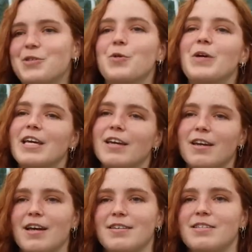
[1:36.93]
so that we can get
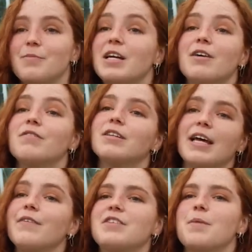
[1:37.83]
an estimate of the
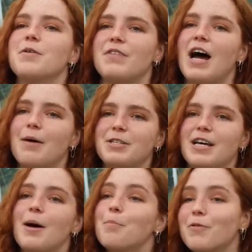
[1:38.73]
lifetime of the
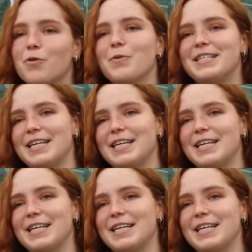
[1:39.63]
habitat before we